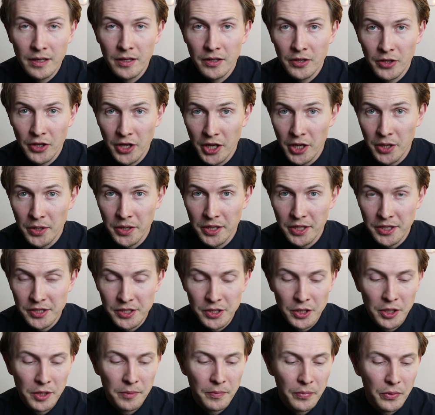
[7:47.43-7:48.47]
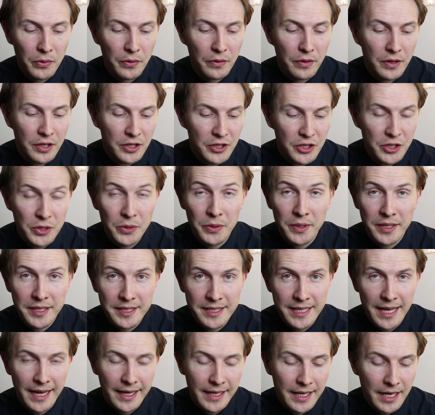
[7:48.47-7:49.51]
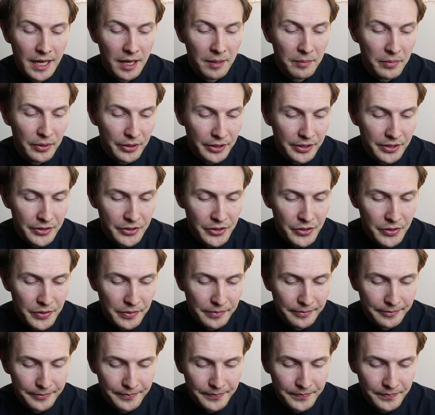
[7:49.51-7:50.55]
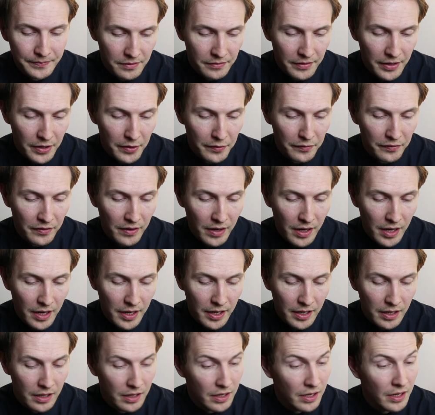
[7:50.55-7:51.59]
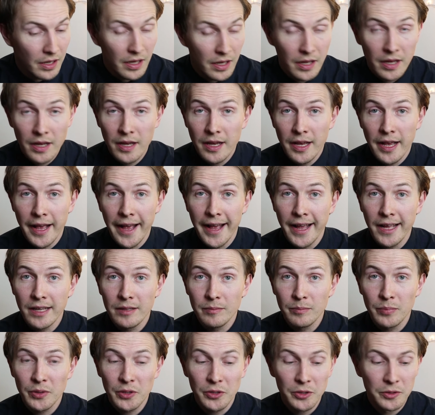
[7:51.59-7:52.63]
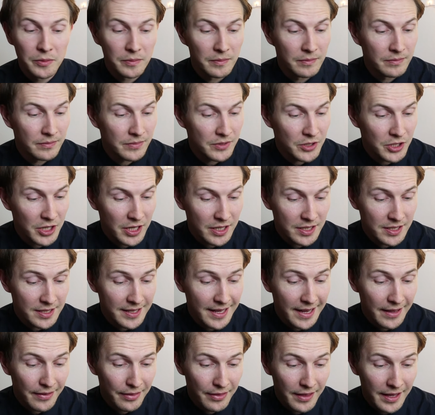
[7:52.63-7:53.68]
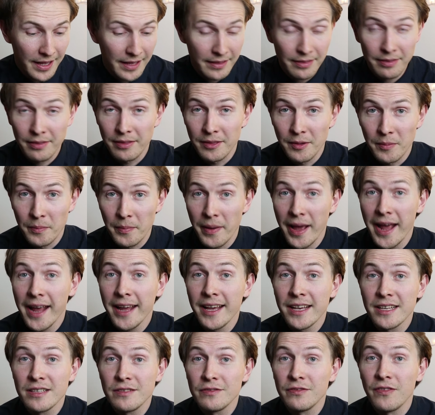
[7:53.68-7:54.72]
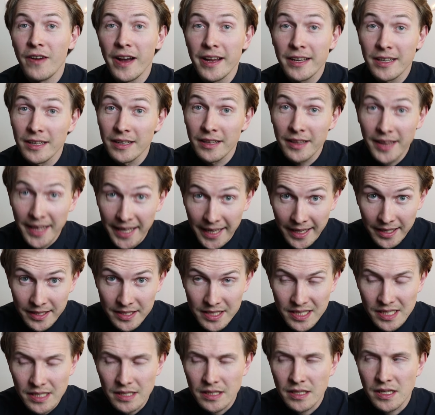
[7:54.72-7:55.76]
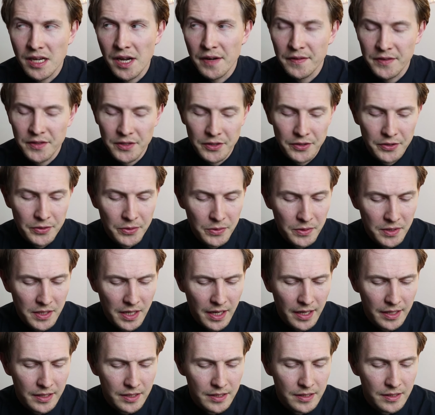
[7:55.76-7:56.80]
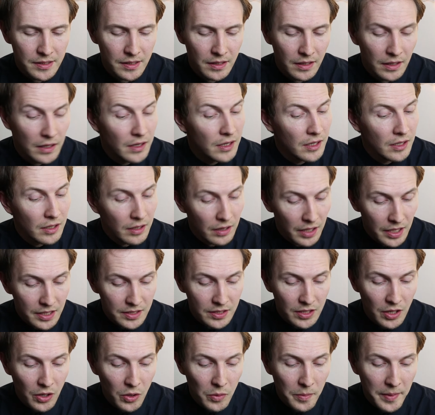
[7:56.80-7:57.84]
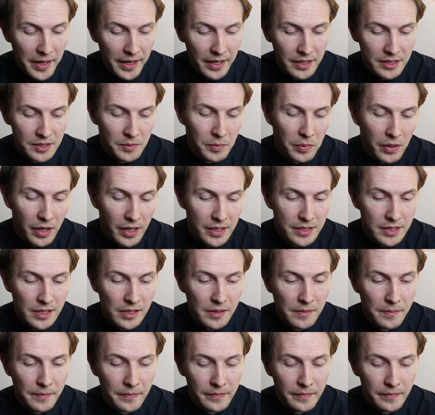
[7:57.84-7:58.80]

Here you need to input the 2 exact numbers, verify, and boom, just like that, the bank is finally linked after 2 days. Let's go make a deposit.